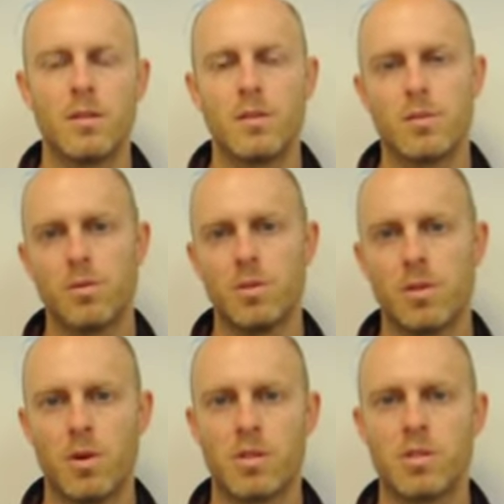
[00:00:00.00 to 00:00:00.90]
So there'll be a
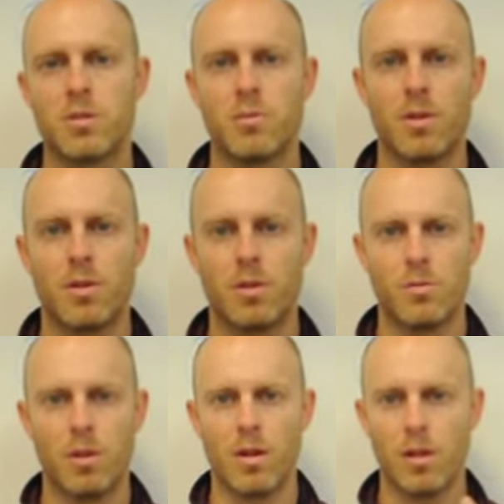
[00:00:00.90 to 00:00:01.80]
question with
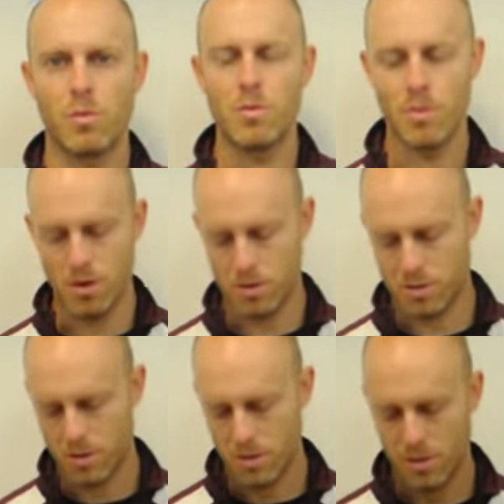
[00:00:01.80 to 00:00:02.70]
like 3
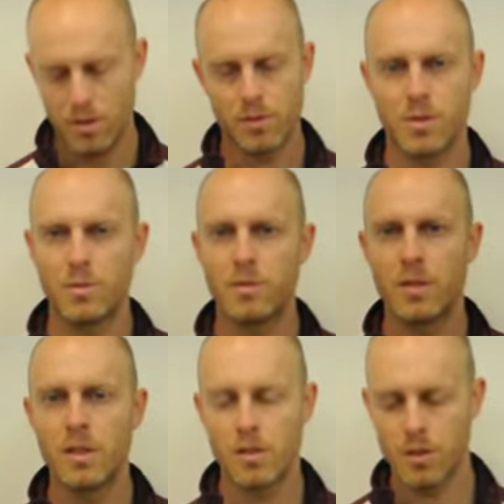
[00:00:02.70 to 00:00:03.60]
parts, and there's
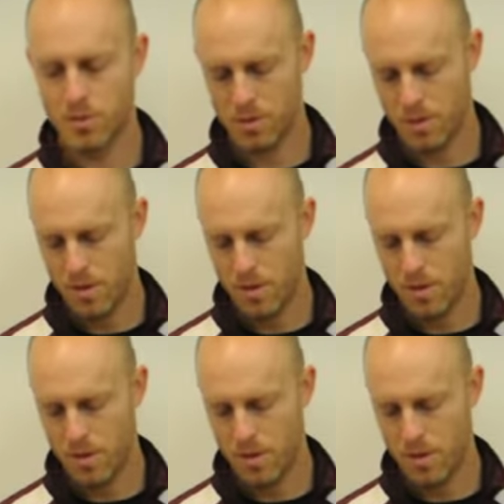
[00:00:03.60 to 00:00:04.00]
15 of those.